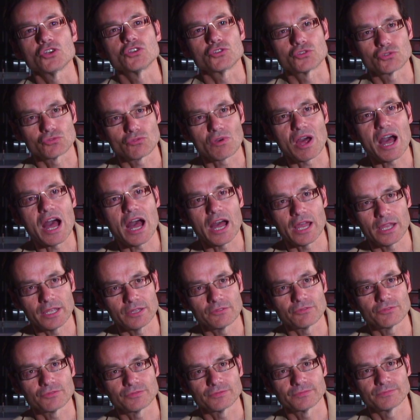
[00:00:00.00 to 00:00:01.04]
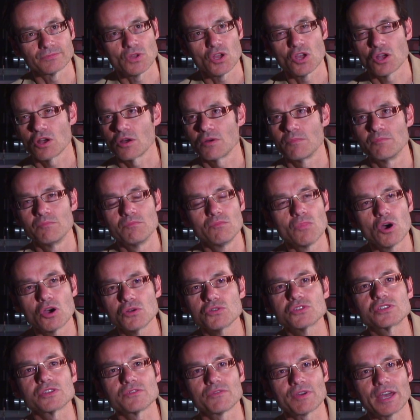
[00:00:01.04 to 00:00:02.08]
drive,
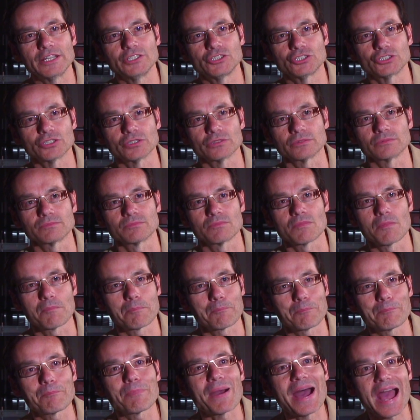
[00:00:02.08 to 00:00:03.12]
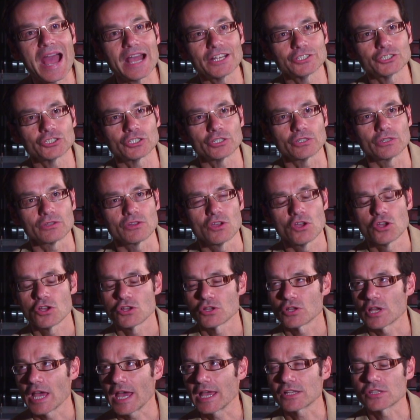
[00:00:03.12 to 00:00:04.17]
motivation, passion,
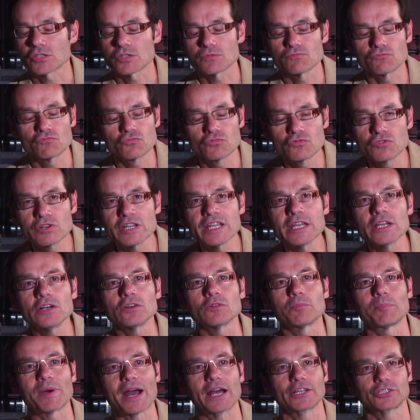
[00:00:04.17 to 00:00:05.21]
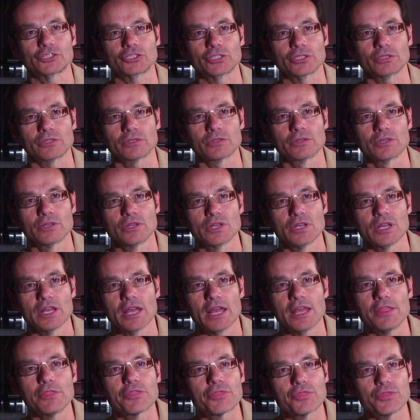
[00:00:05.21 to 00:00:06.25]
real passion,
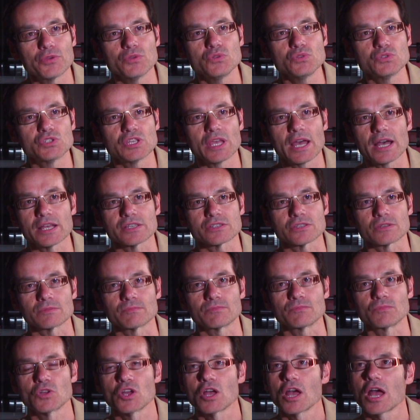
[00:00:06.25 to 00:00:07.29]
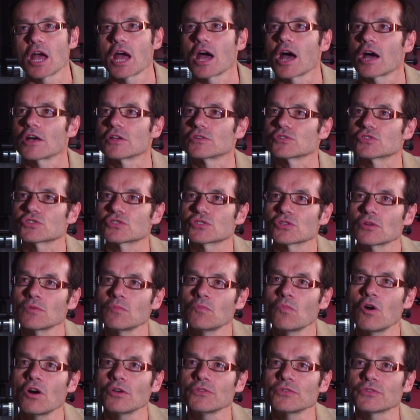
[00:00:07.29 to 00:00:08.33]
enthusiasm,
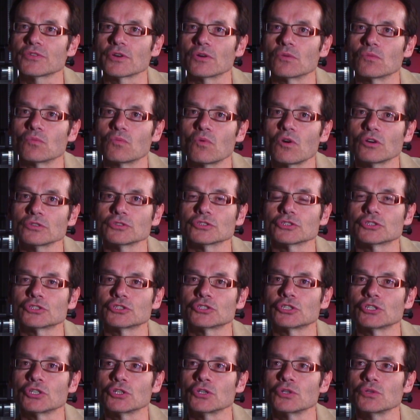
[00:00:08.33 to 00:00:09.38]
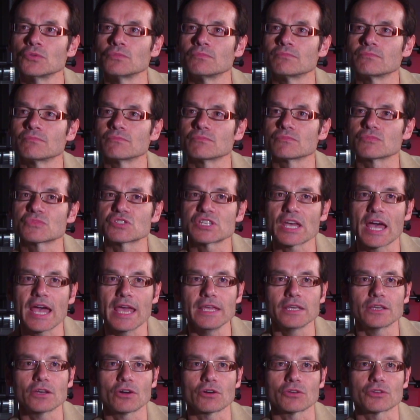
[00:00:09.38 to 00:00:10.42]
someone that wants to
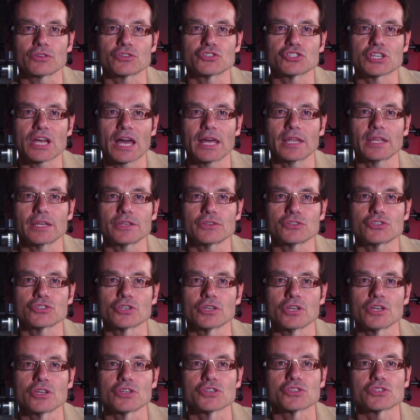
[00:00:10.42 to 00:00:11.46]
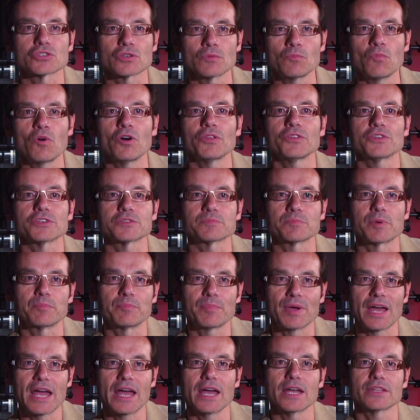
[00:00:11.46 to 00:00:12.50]
take on a challenge, someone that's
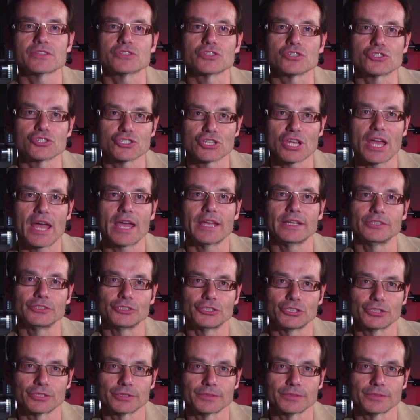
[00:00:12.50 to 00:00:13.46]
prepared to change.